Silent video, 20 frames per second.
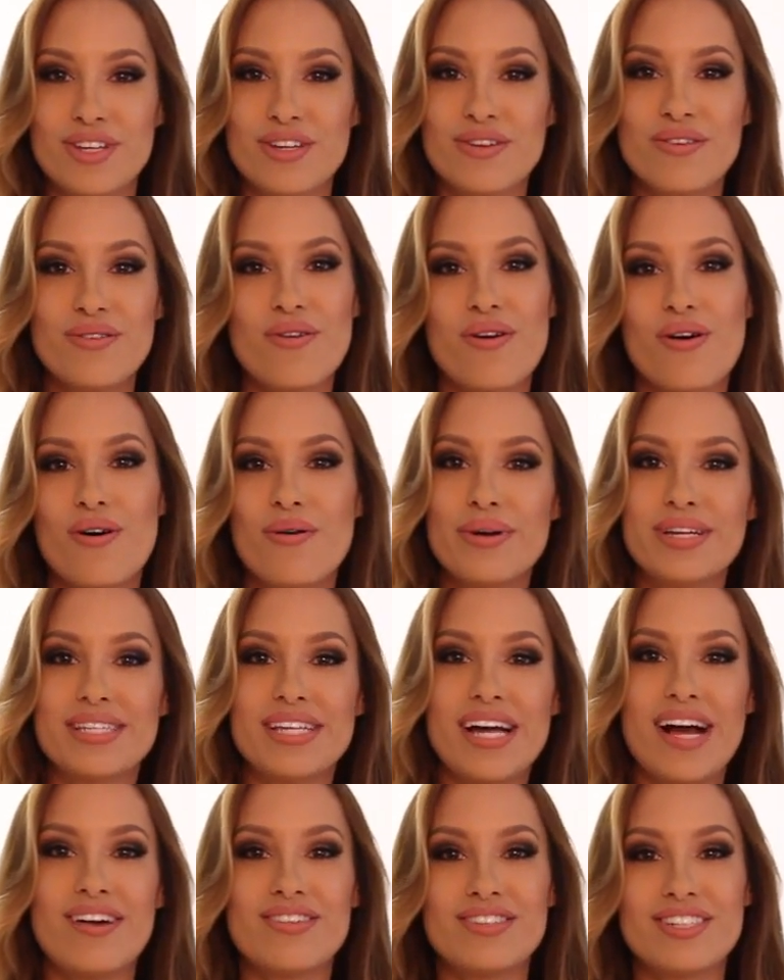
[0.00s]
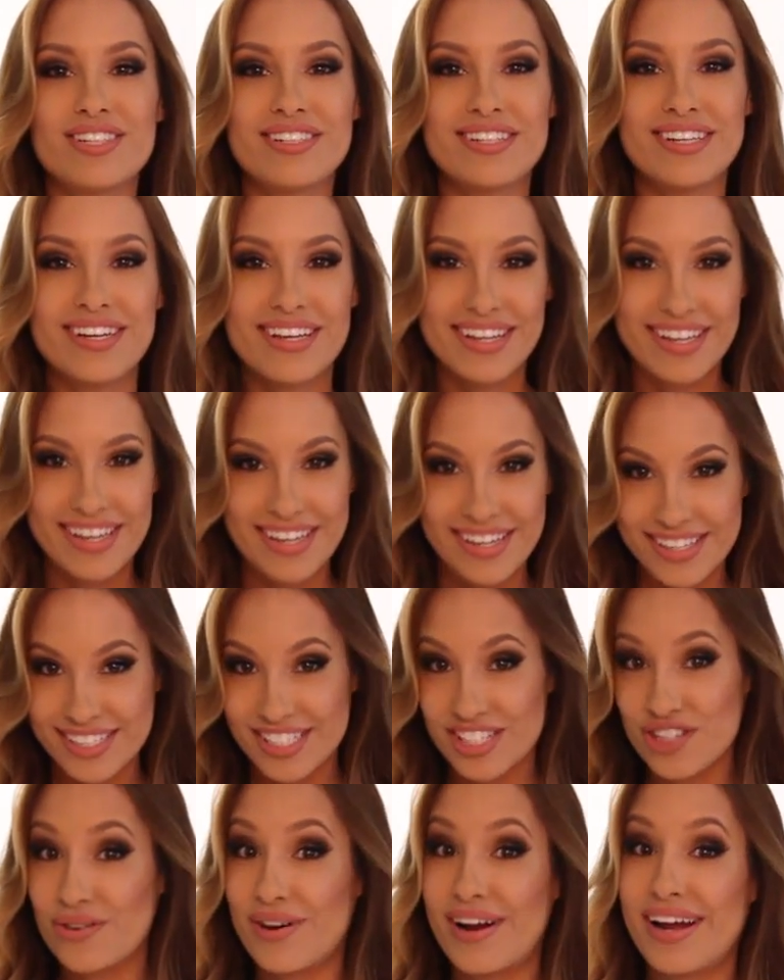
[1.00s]
You don't always have to look like
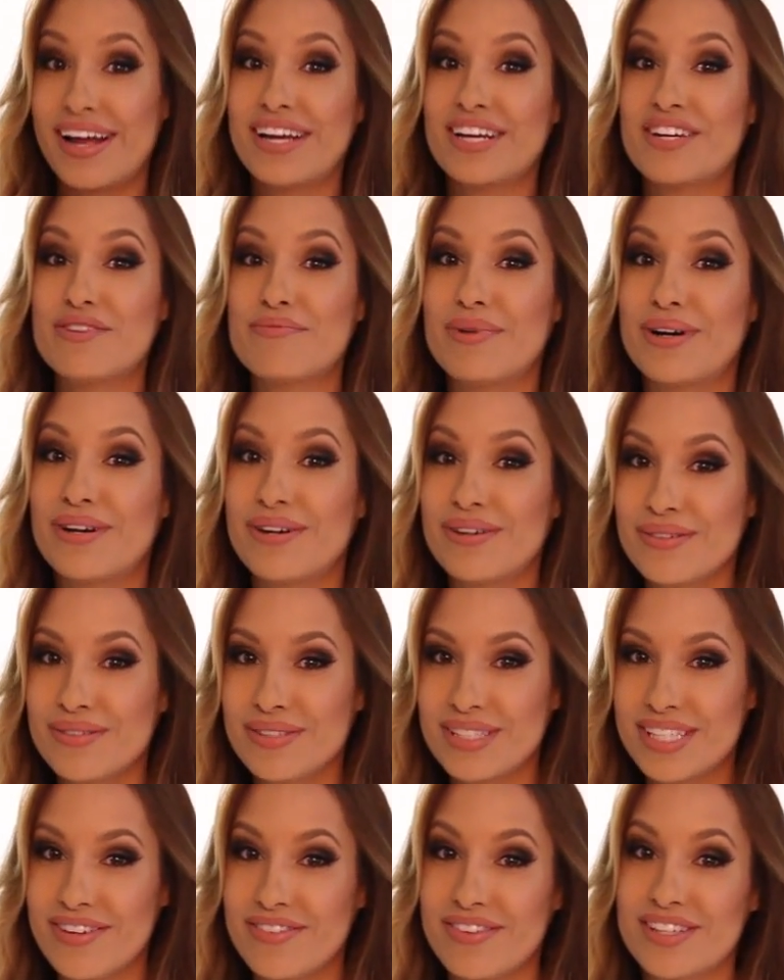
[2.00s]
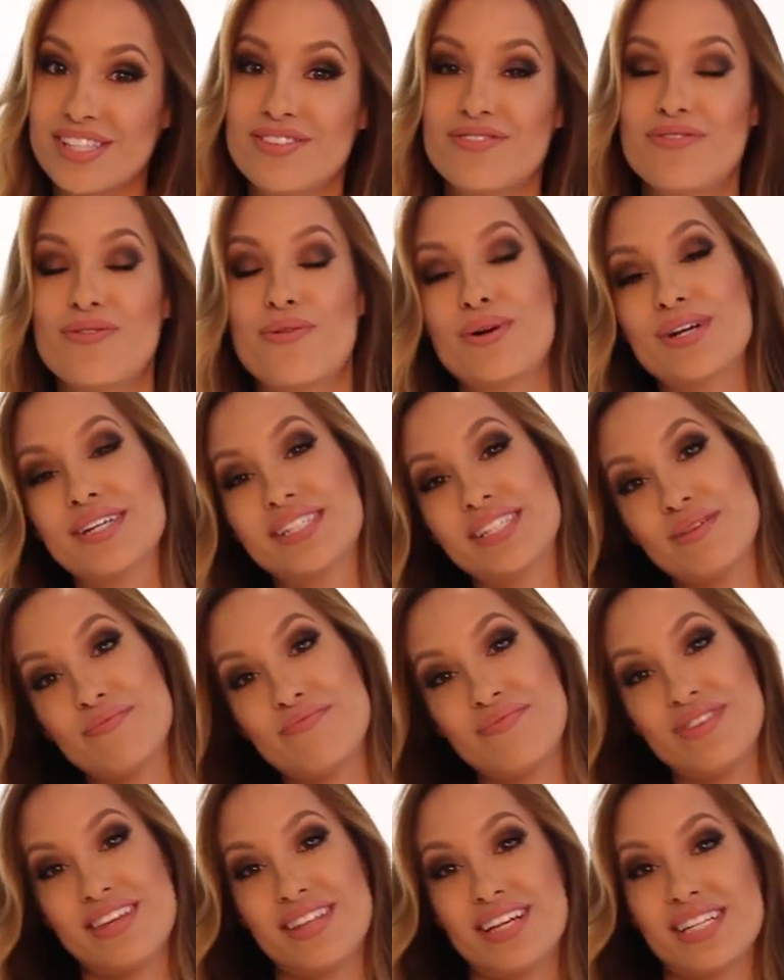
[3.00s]
you're trying to pose if it's for
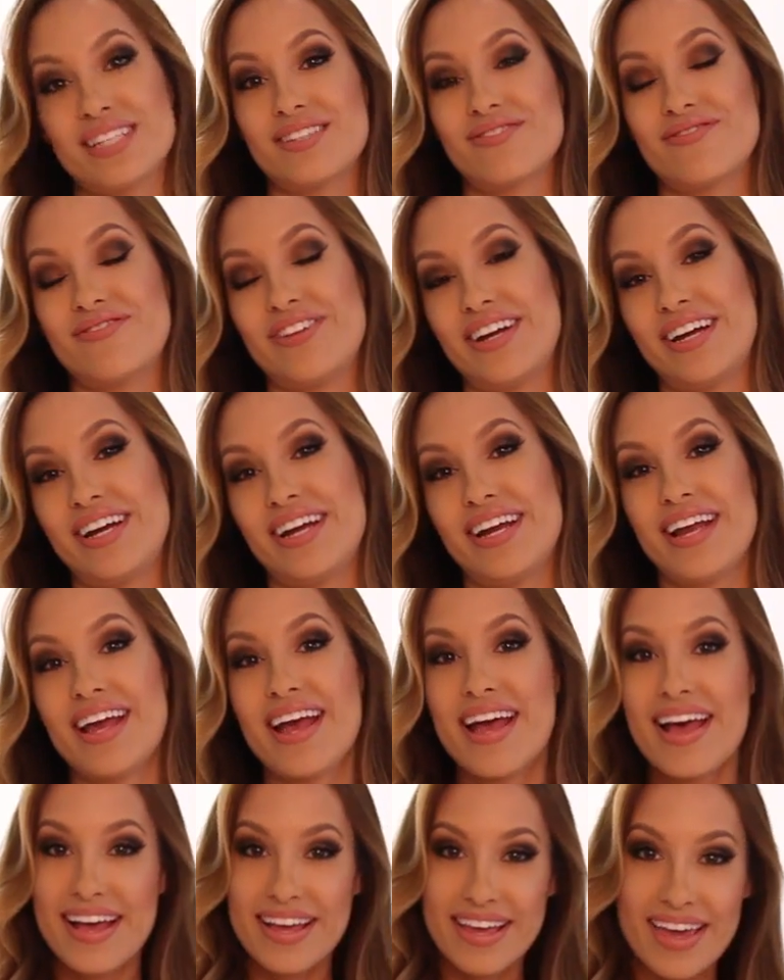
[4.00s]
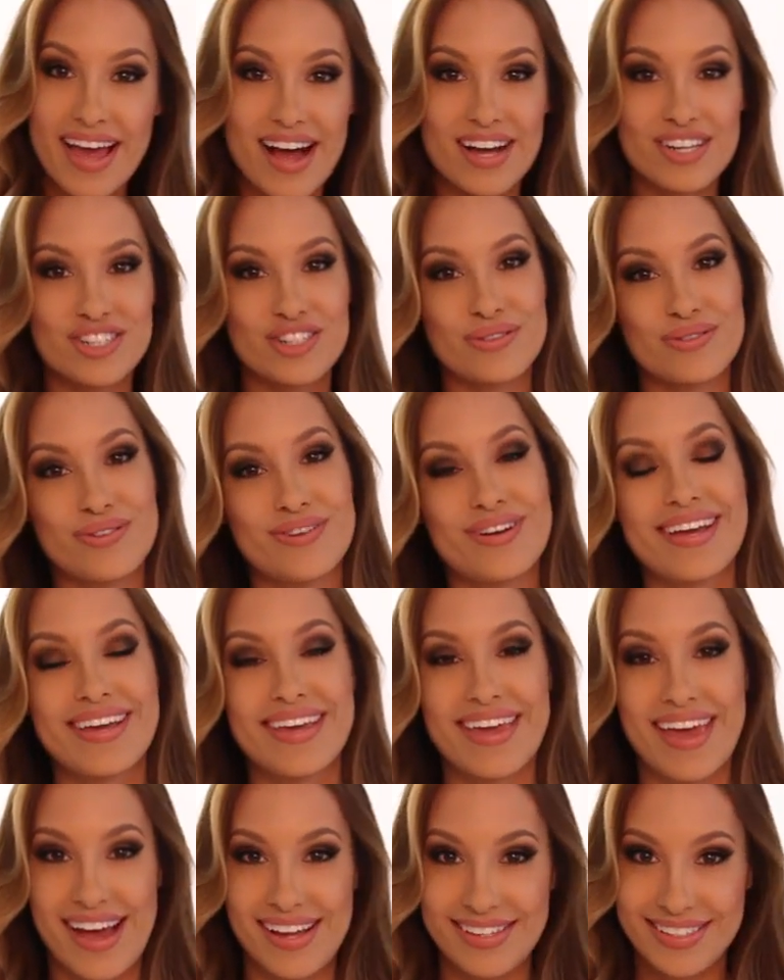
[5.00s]
something that's very casual
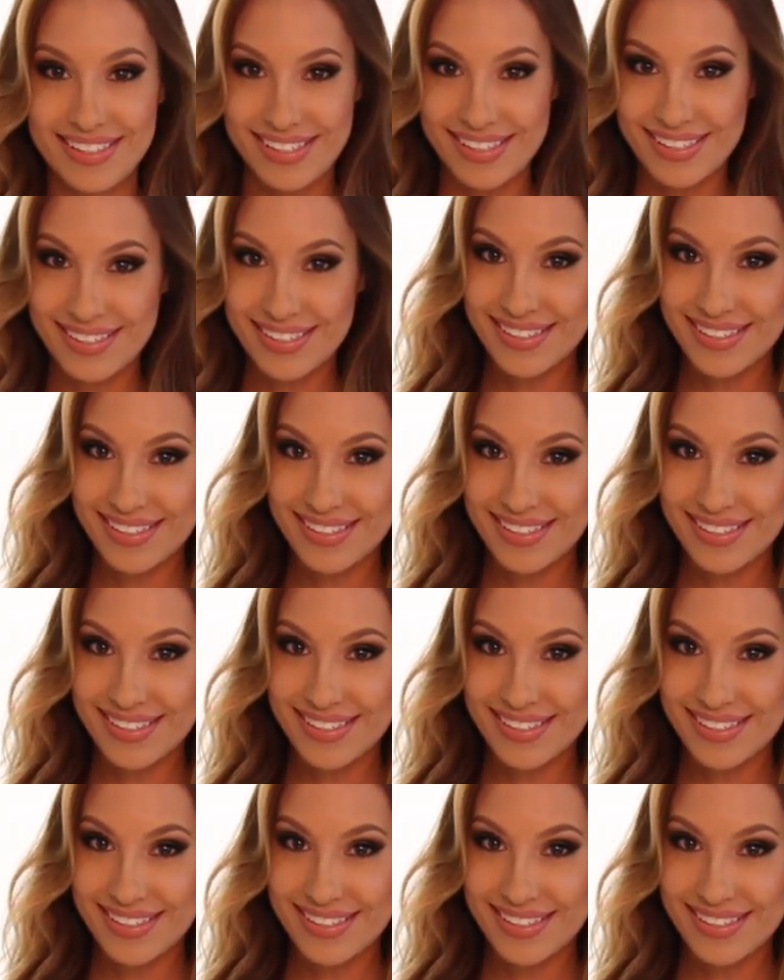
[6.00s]
and candid.